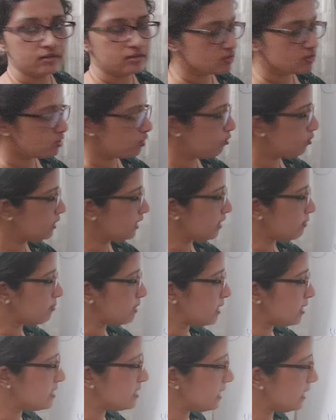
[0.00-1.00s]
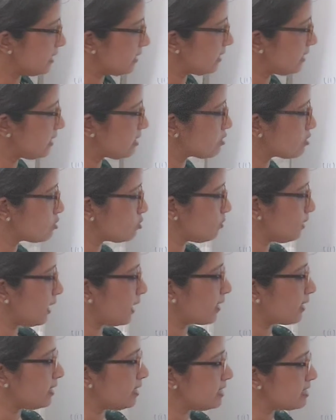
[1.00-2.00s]
So, that means that these two
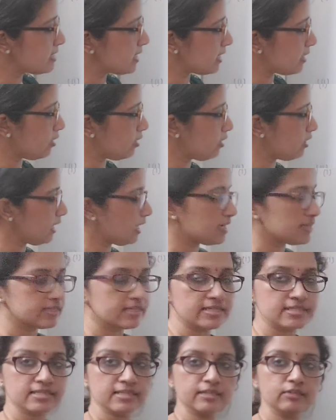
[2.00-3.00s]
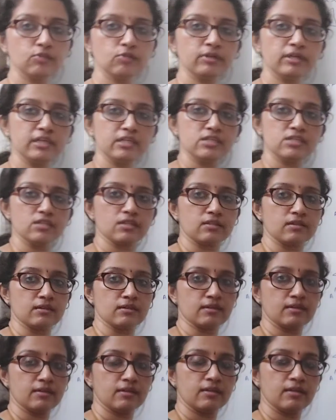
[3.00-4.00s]
angles are not adjacent to each
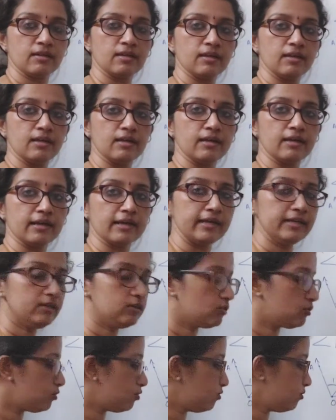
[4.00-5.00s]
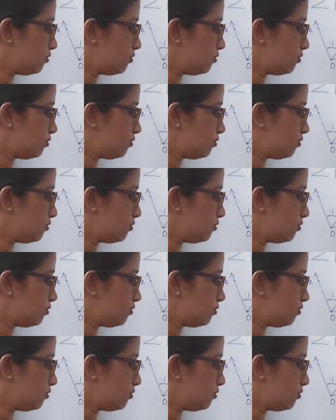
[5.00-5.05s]
other, right?